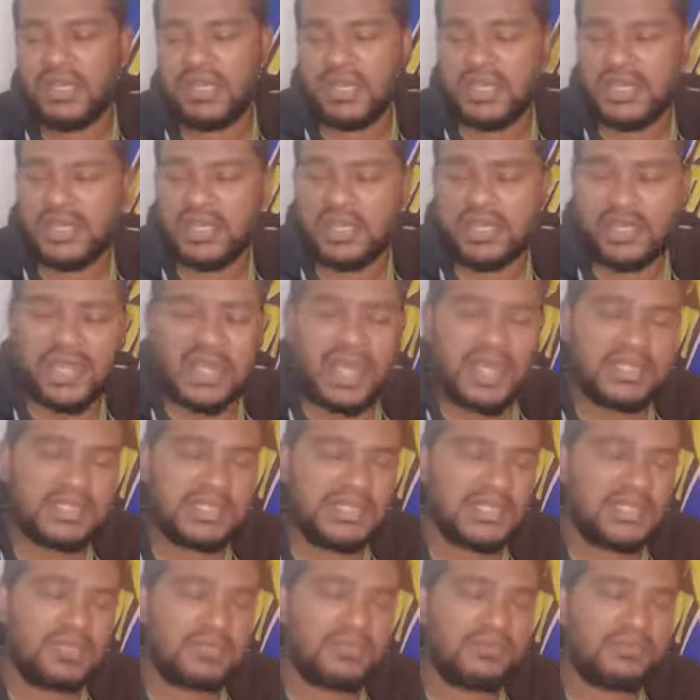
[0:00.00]
I
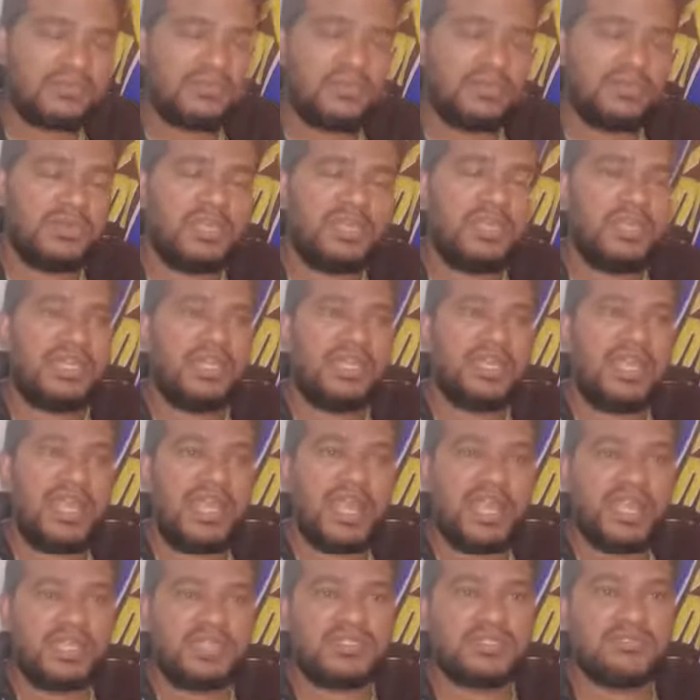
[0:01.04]
think we
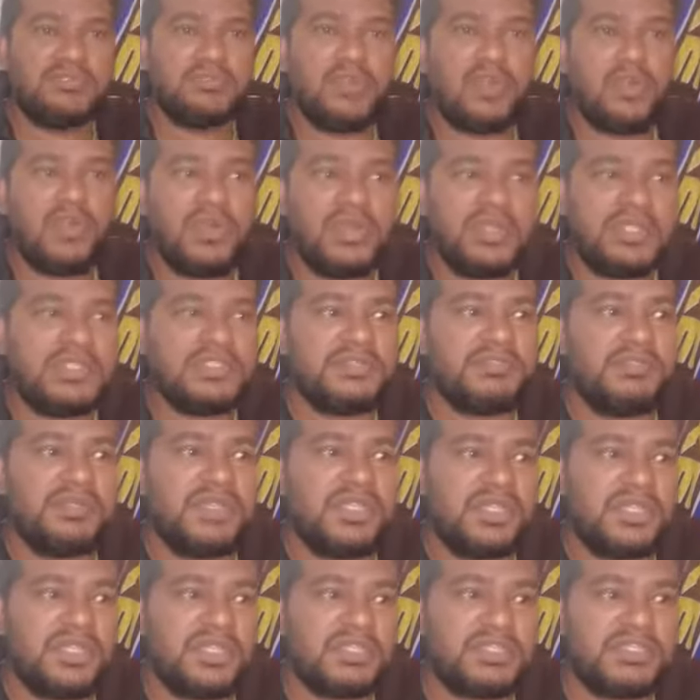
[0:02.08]
as more
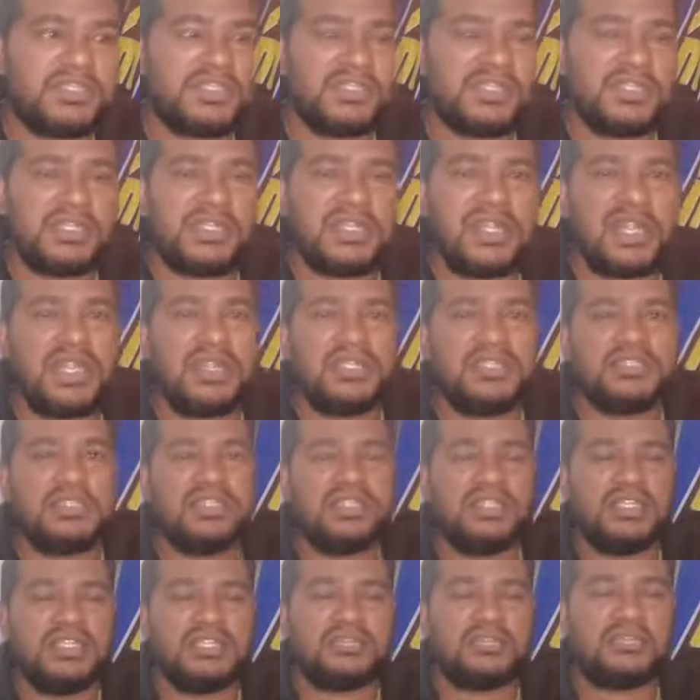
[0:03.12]
experienced guys
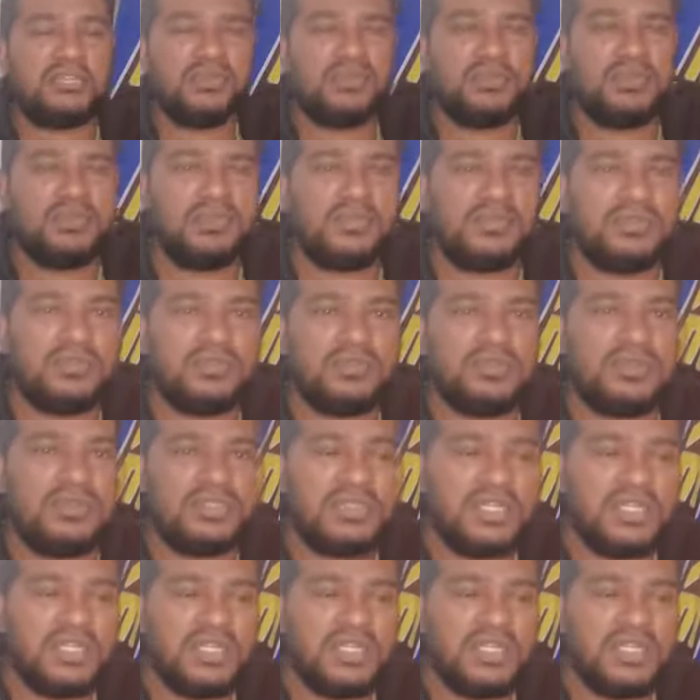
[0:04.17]
need to